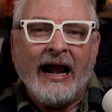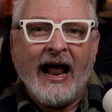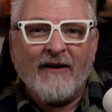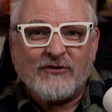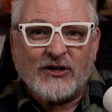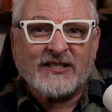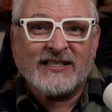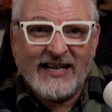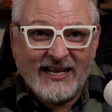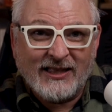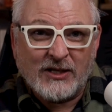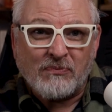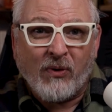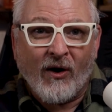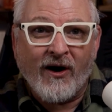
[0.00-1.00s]
And after seeing
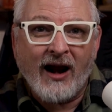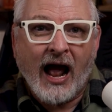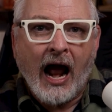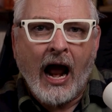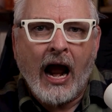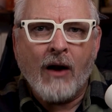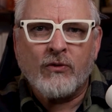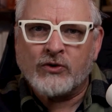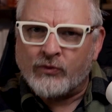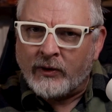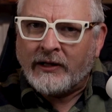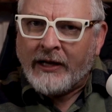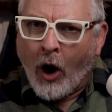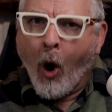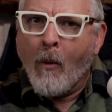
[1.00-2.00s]
this part, I was
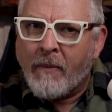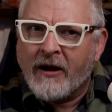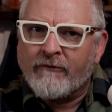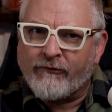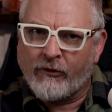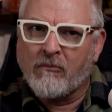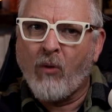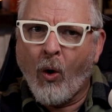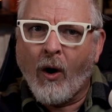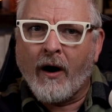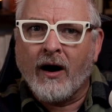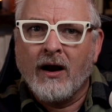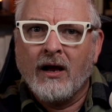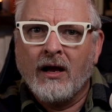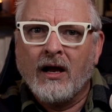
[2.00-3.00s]
really hoping for
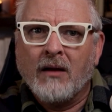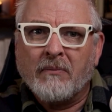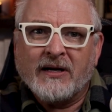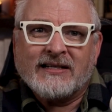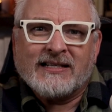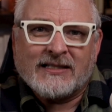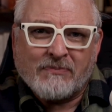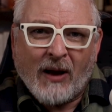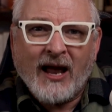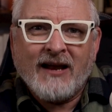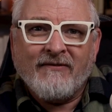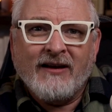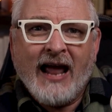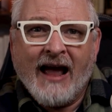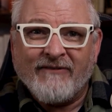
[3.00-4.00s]
more. But
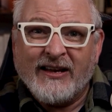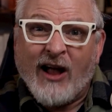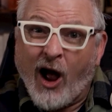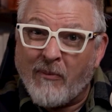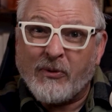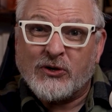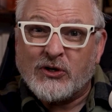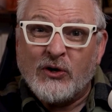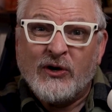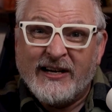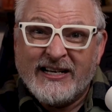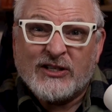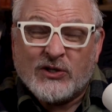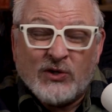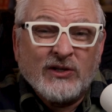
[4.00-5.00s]
despite having
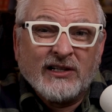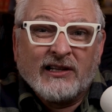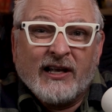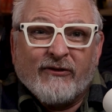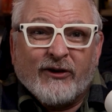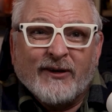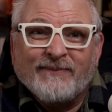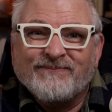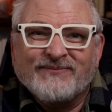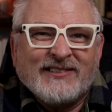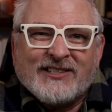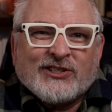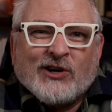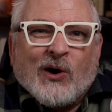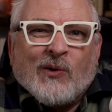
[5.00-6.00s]
opportunities to deliver,
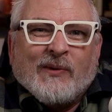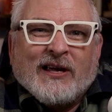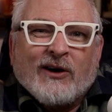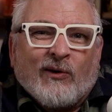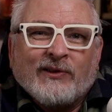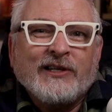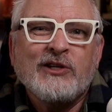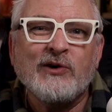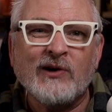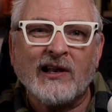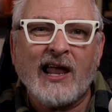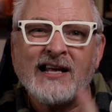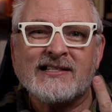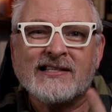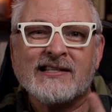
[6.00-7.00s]
the show, it only
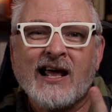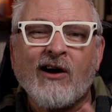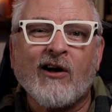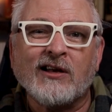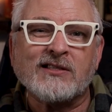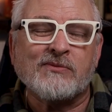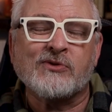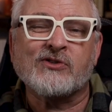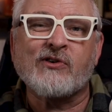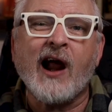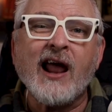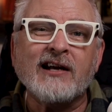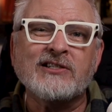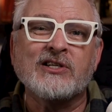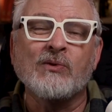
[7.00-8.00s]
utilizes that awesome
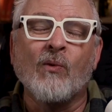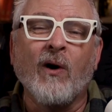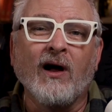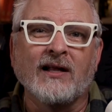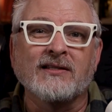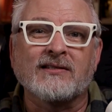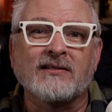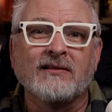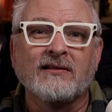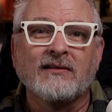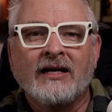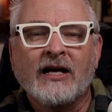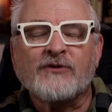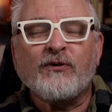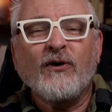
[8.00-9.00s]
strategy once.
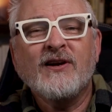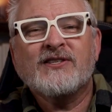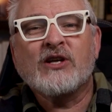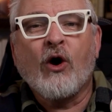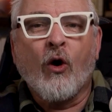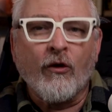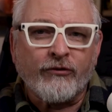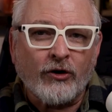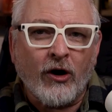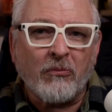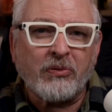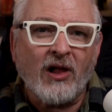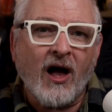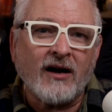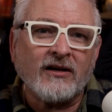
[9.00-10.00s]
As far as the overall
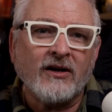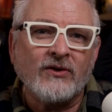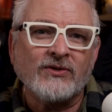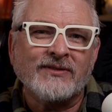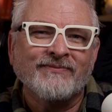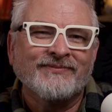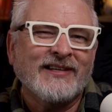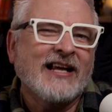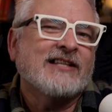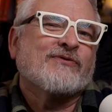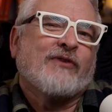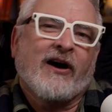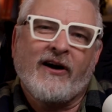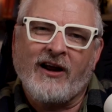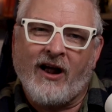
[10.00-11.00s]
plot goes,
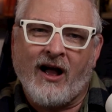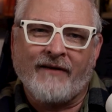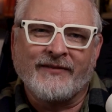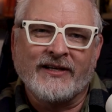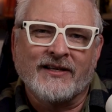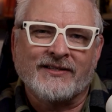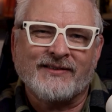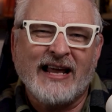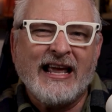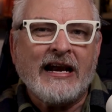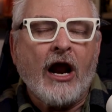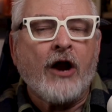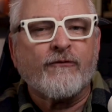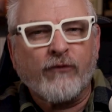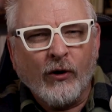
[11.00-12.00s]
it's very obvious
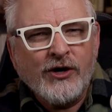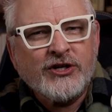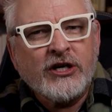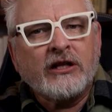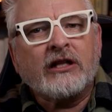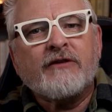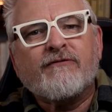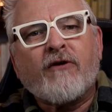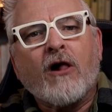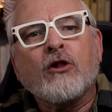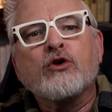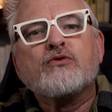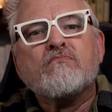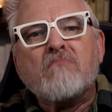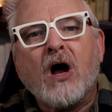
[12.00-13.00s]
and unfortunately
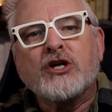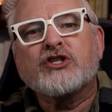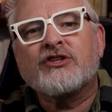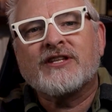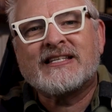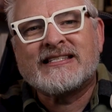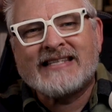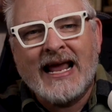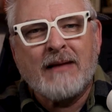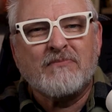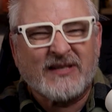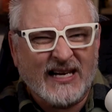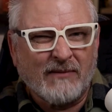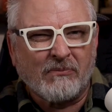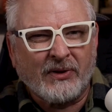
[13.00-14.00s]
follows much of the same
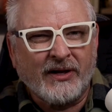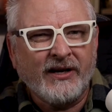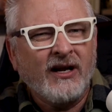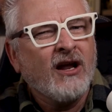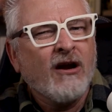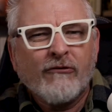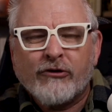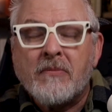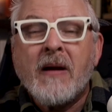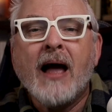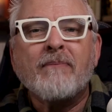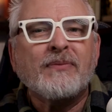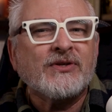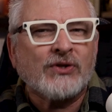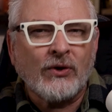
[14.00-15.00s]
template from
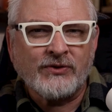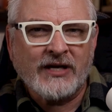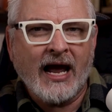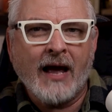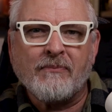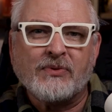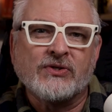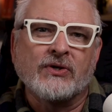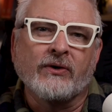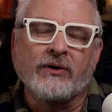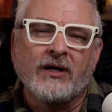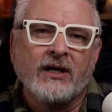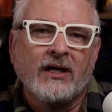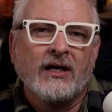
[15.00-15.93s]
episode to episode.